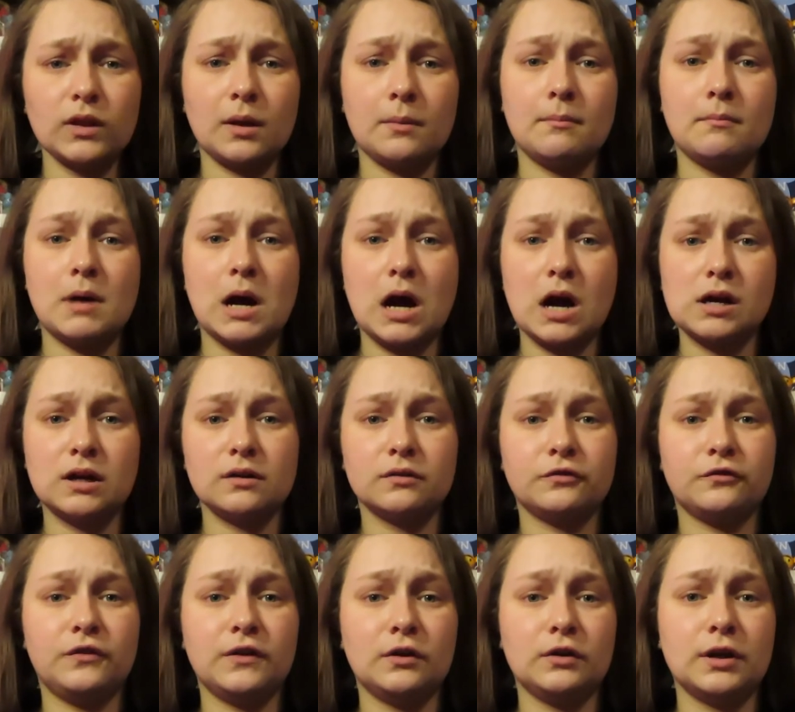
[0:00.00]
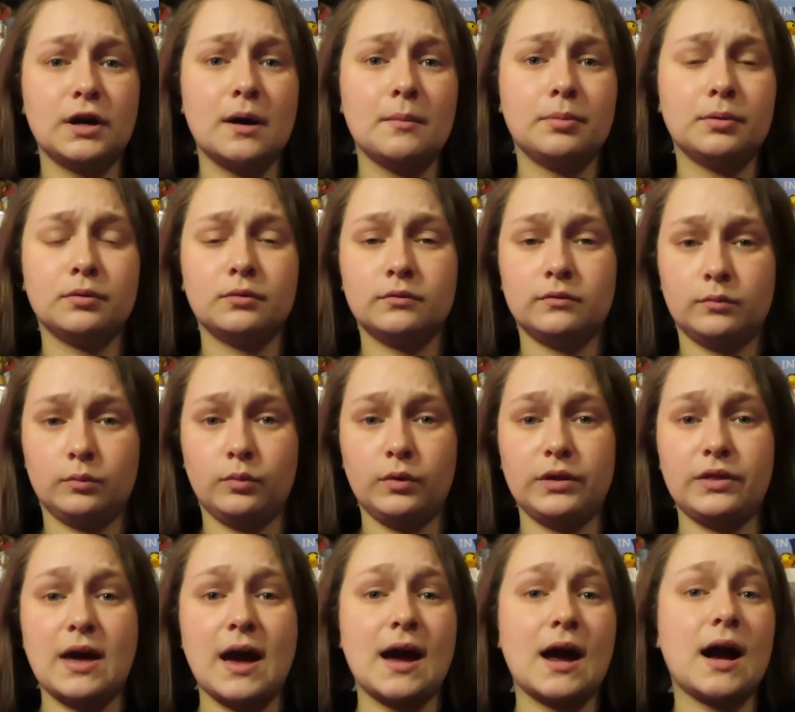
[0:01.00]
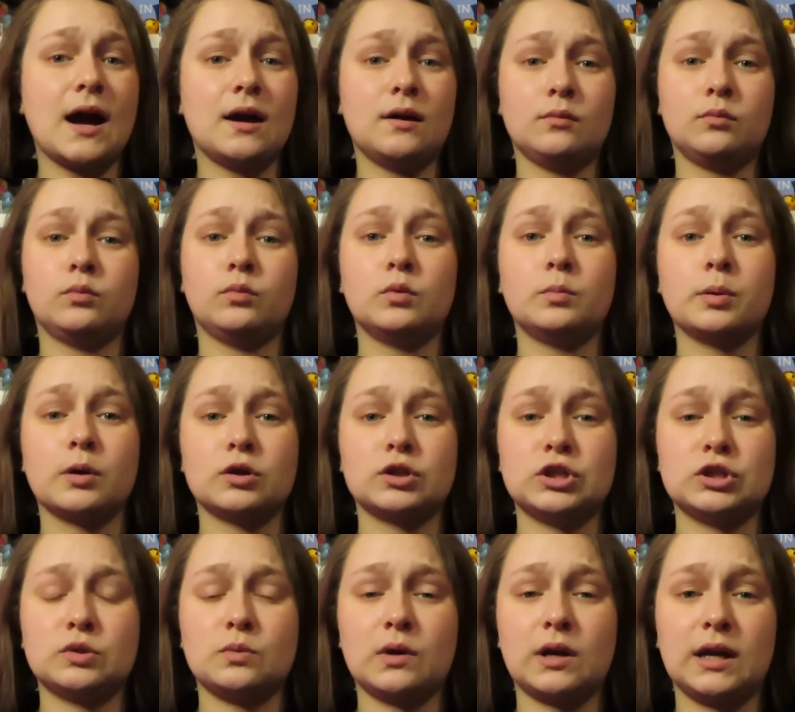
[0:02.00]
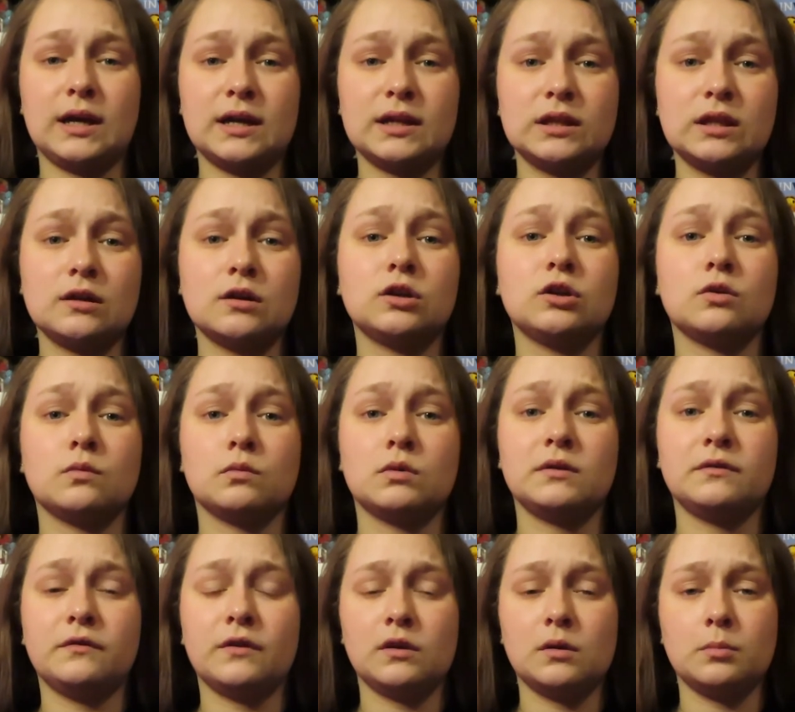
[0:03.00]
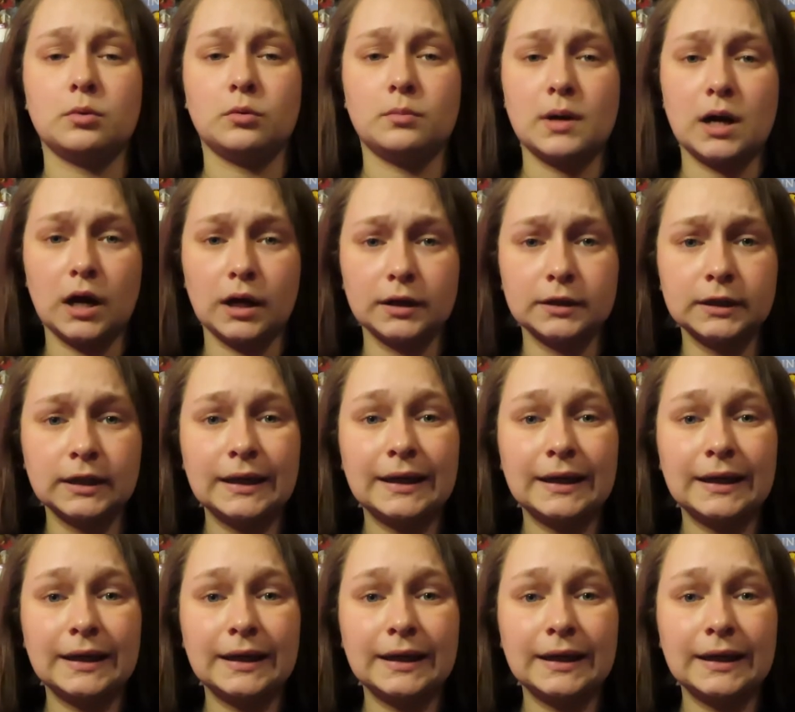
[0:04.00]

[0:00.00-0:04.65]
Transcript: mug filled up with that I will purchase when I get there, your refillable mug.